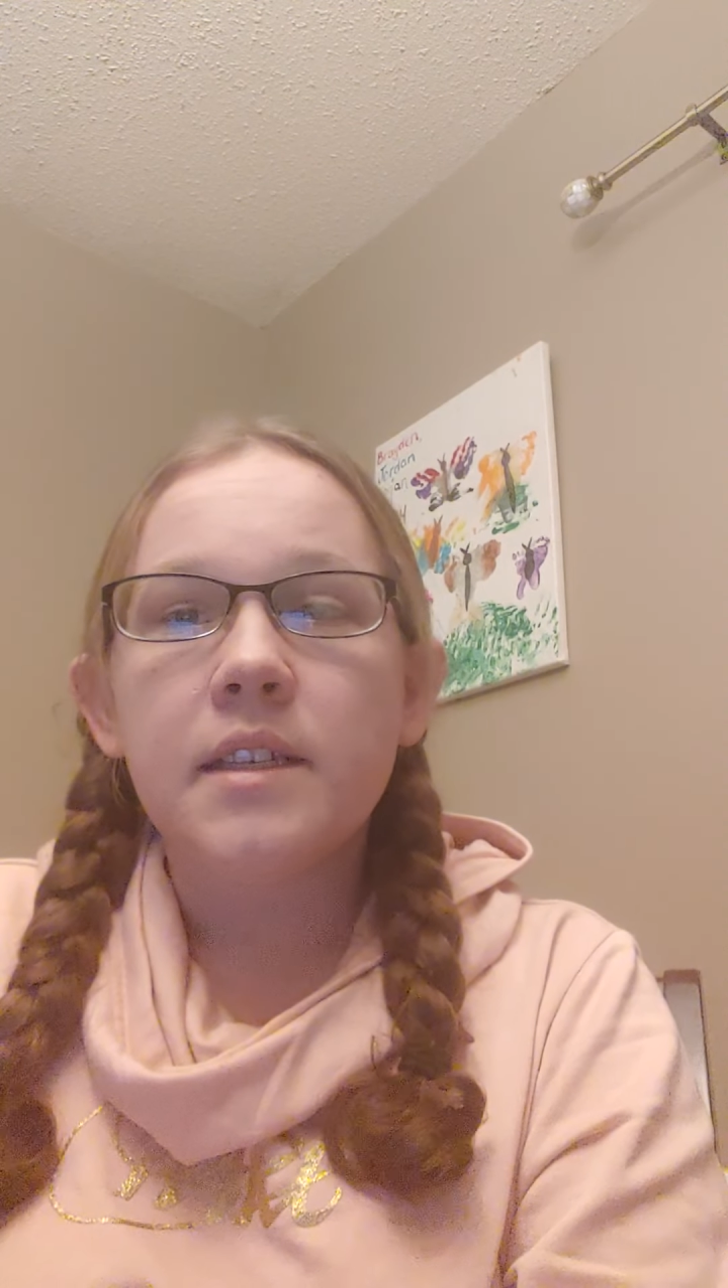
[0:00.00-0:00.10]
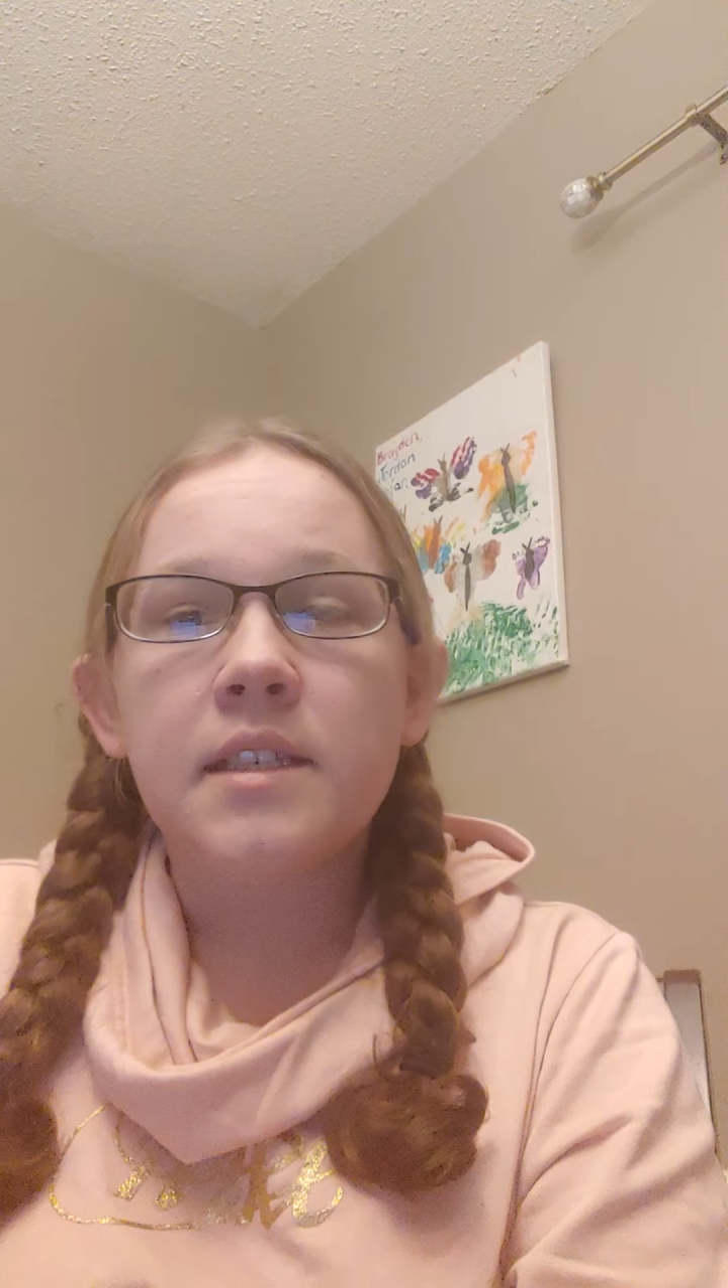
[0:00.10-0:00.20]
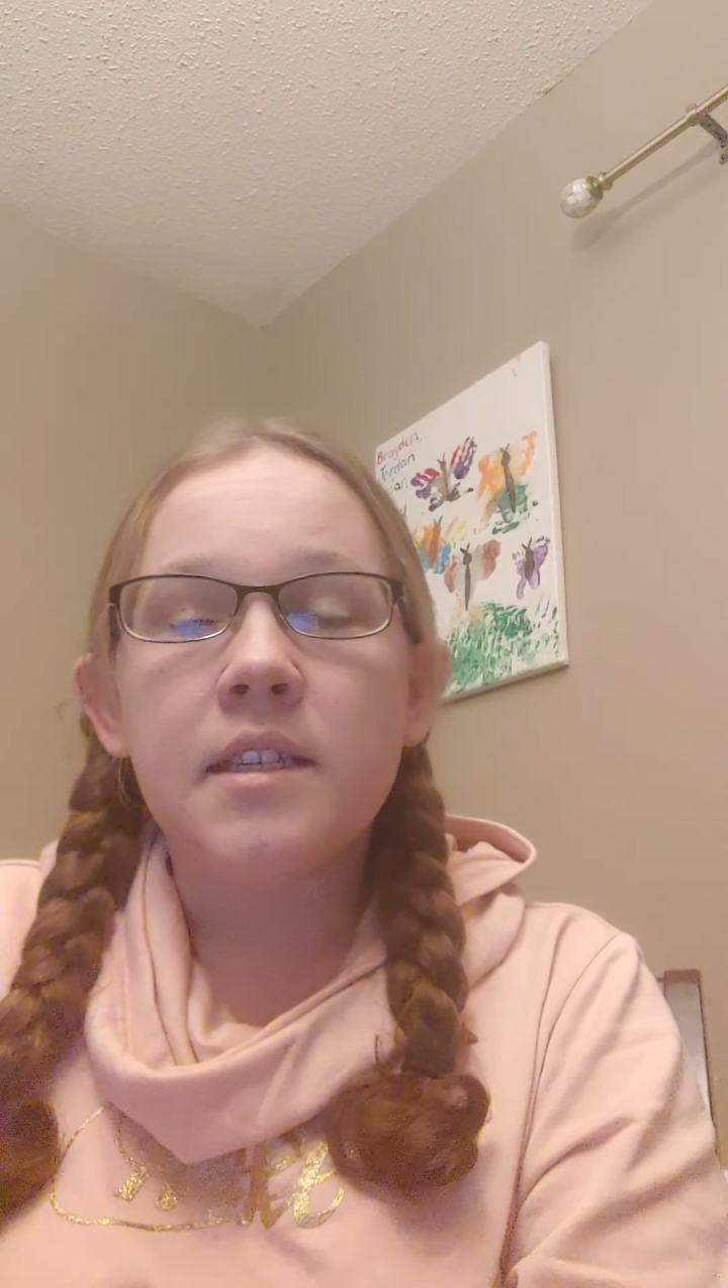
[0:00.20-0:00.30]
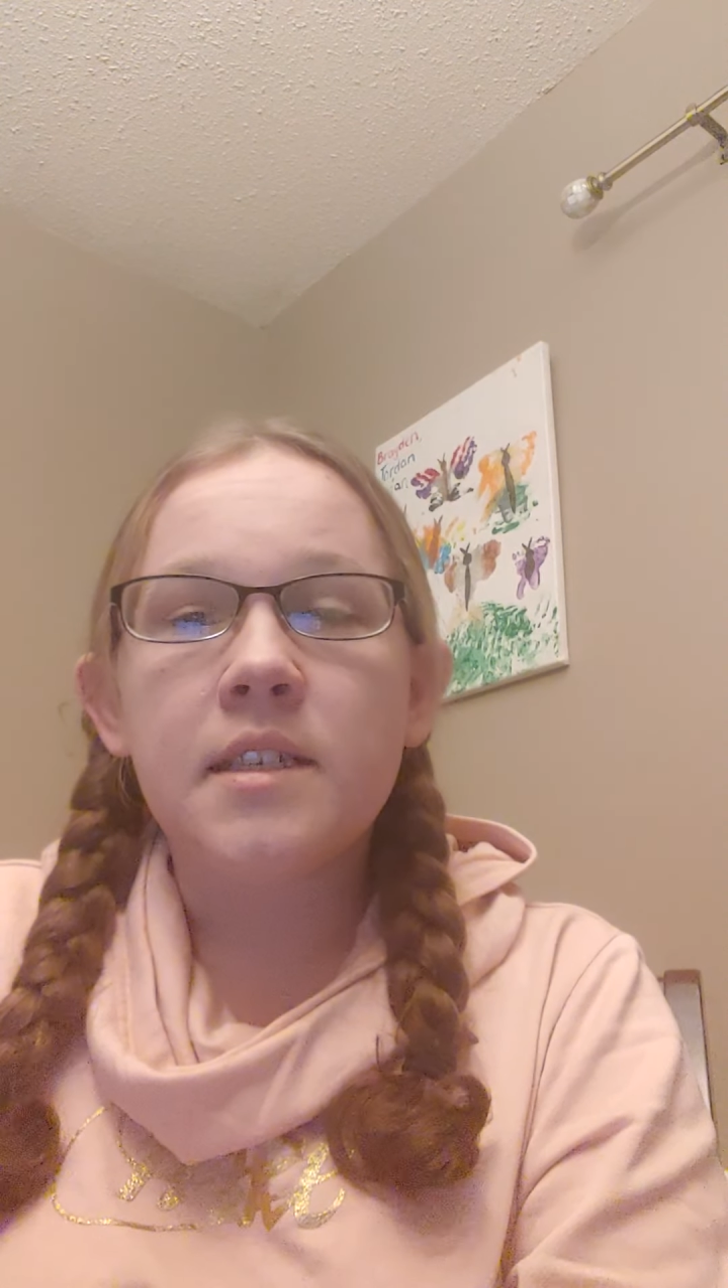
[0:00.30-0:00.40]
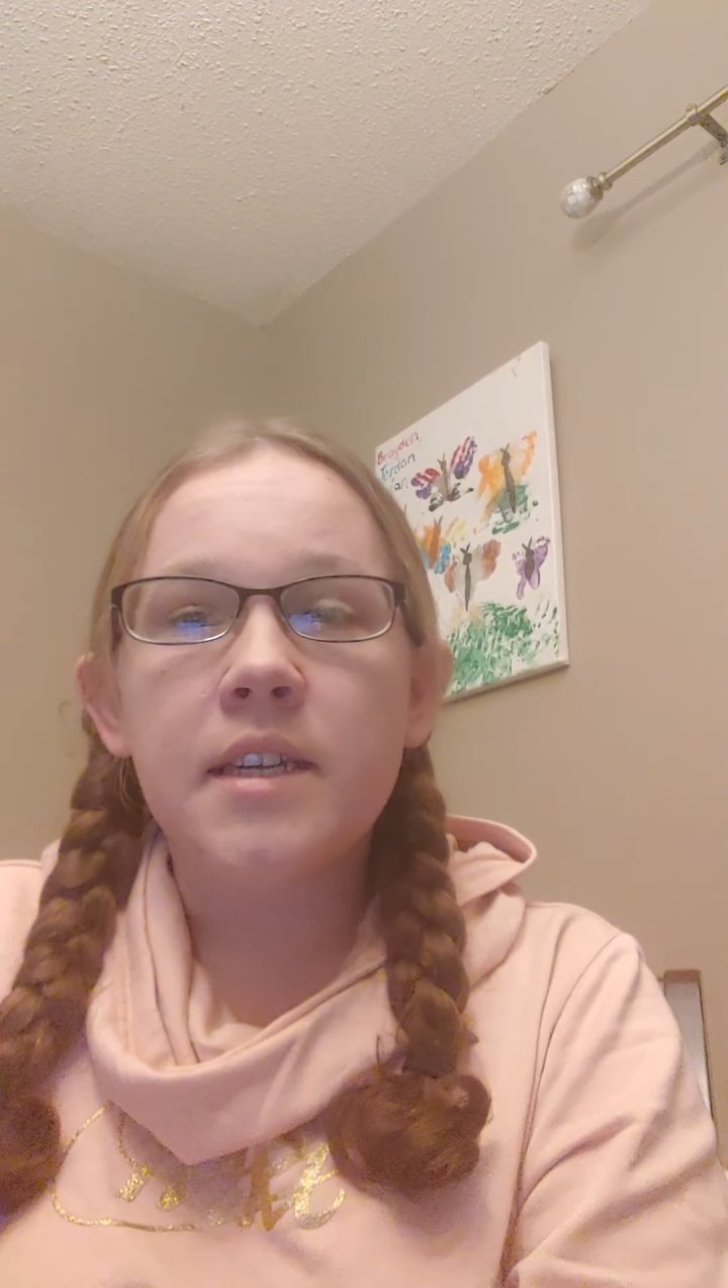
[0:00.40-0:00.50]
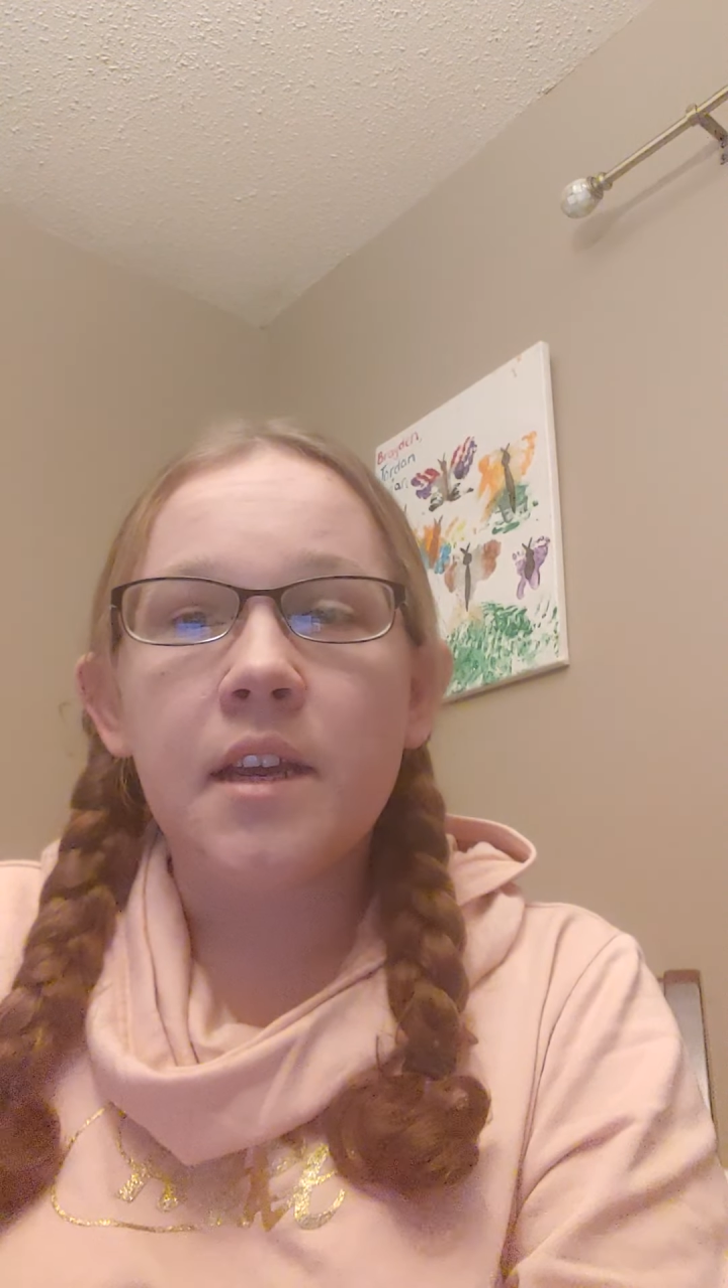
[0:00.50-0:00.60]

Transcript: Since